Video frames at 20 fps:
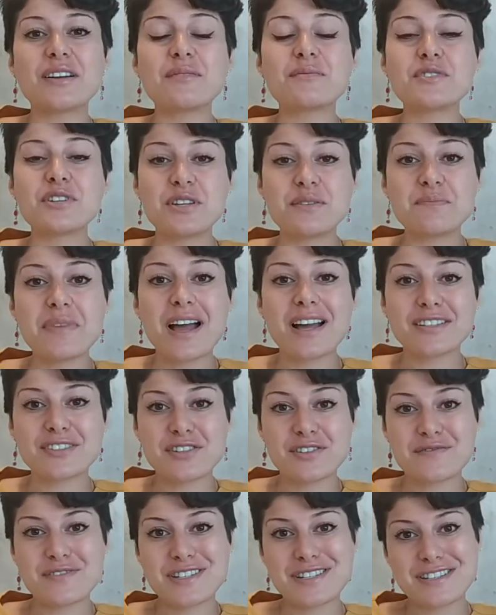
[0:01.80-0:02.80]
to Impact
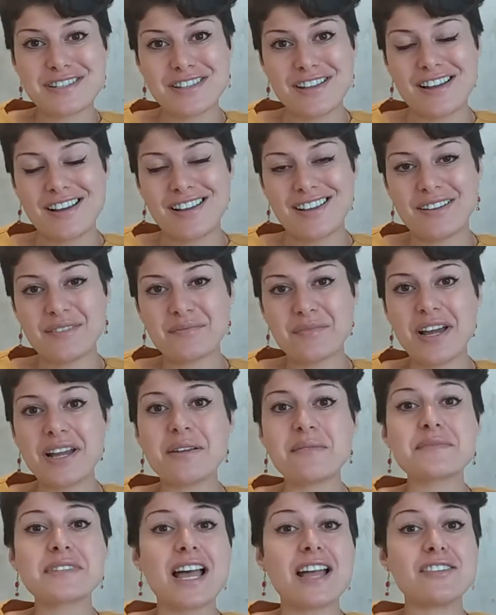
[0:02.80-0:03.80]
Driven Style. My
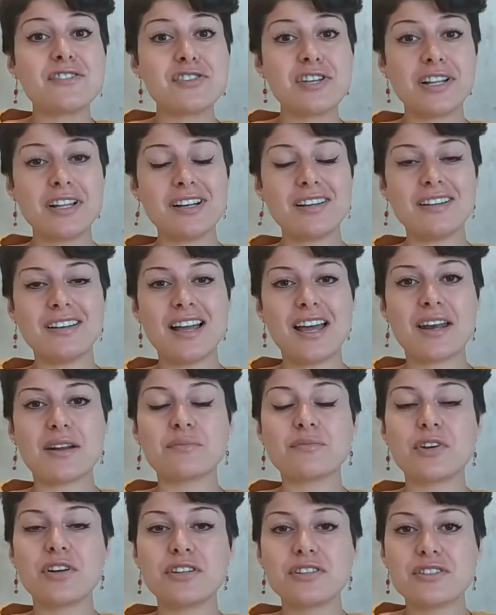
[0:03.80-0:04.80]
name is Angela, and
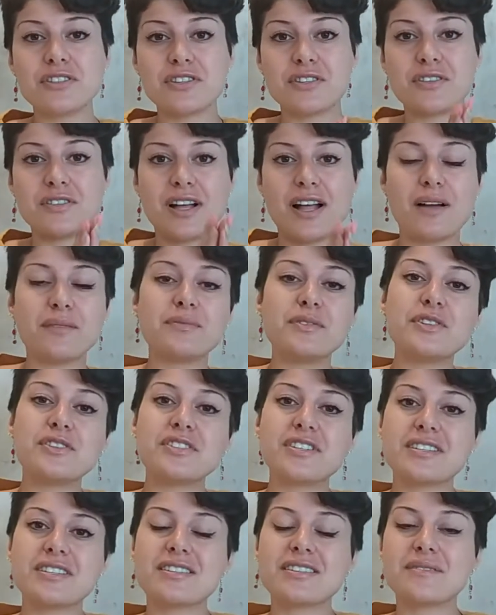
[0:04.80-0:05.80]
I'm going to help you
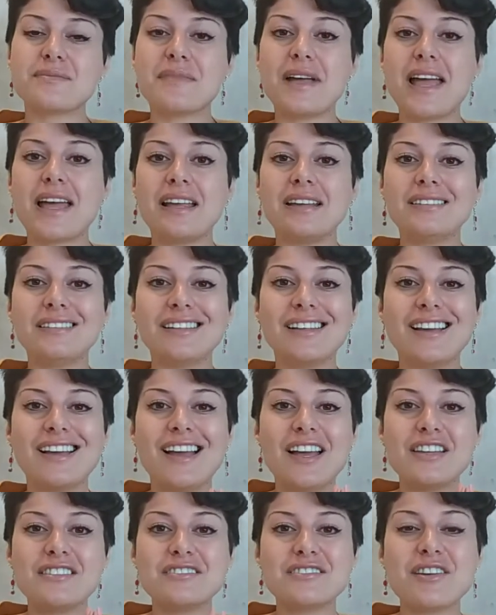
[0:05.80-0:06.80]
gentlemen
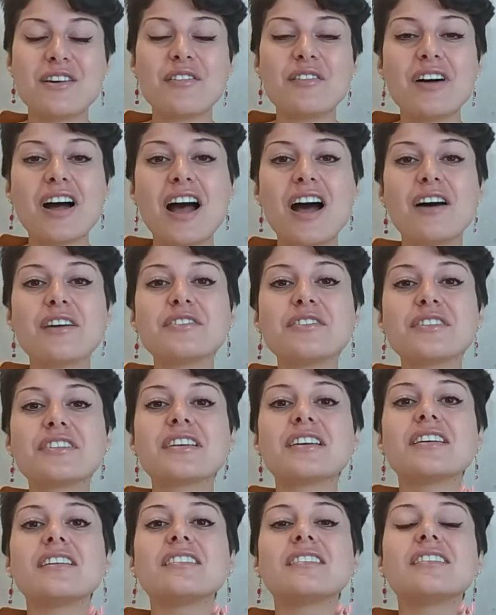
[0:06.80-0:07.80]
know how you
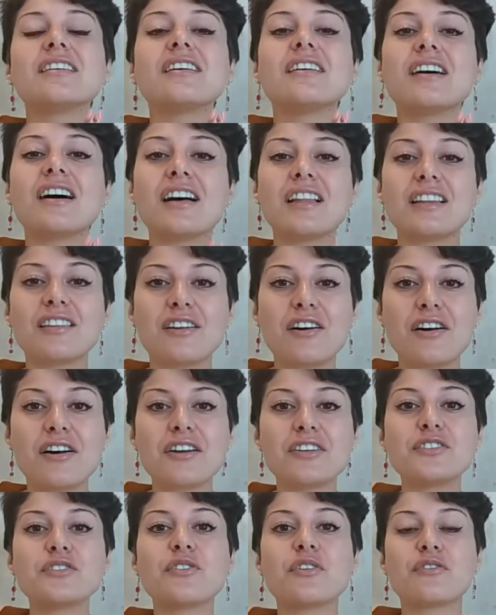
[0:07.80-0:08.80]
can
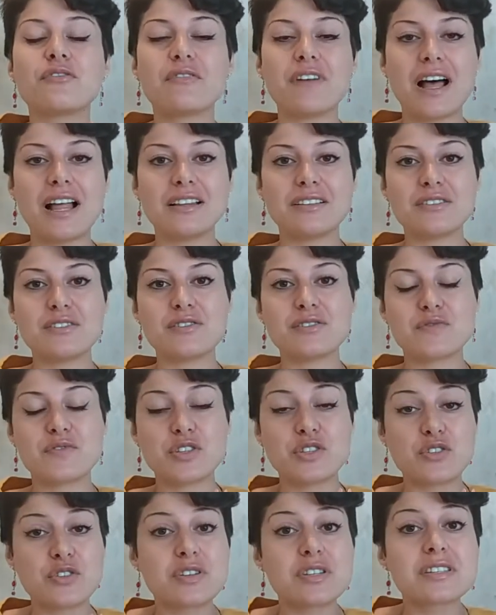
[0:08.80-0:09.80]
align your values
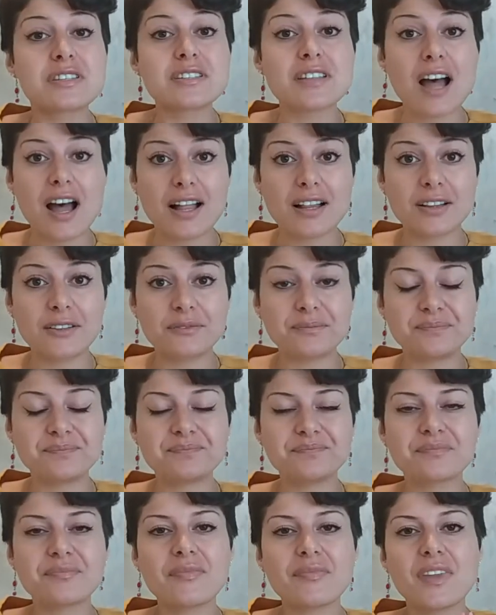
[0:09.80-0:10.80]
with your style.
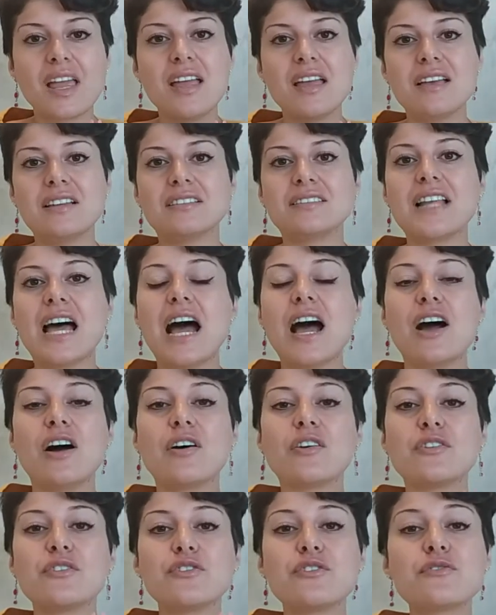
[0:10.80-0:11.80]
Now,
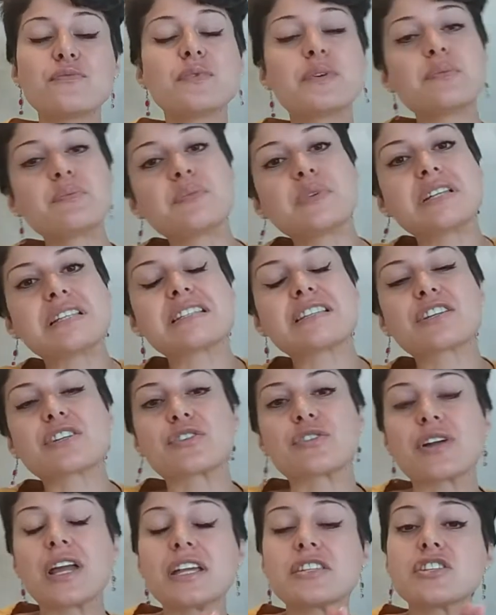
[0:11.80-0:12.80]
you've been busy
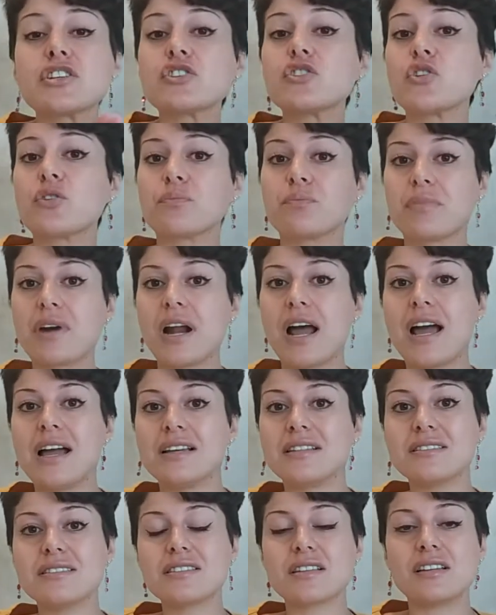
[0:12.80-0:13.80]
creating your
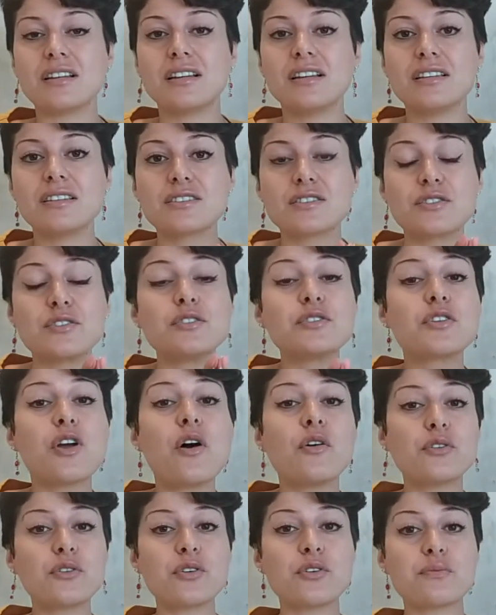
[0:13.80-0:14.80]
brand, so you
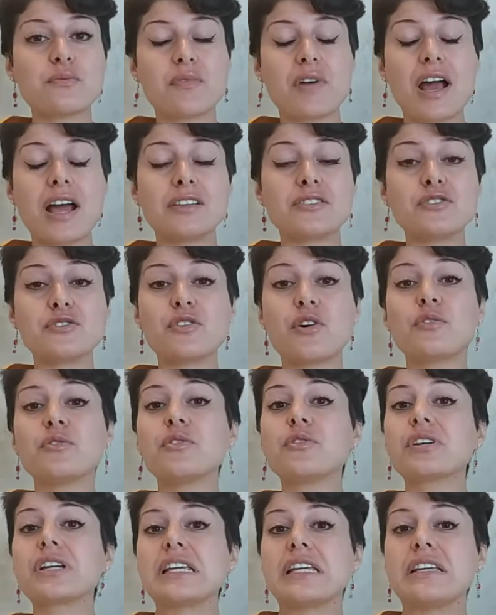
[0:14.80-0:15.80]
know your brand, you know
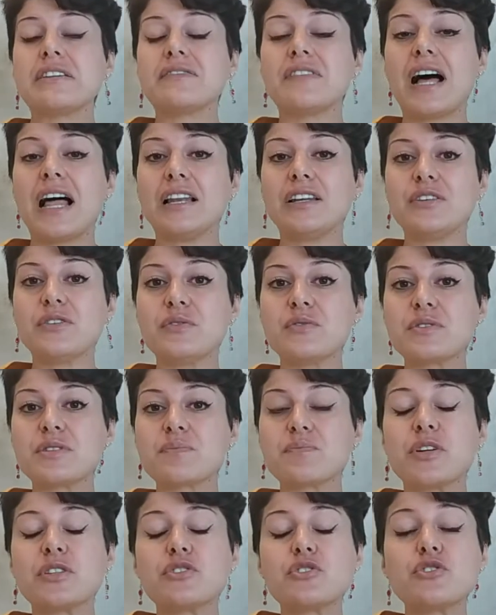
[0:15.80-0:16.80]
your key values,
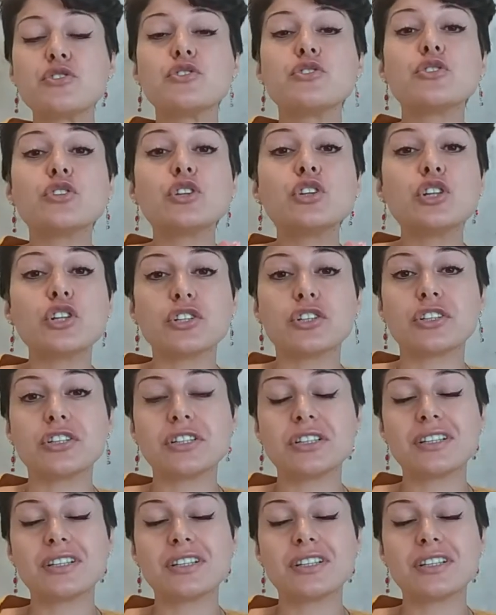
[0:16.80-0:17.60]
but do you look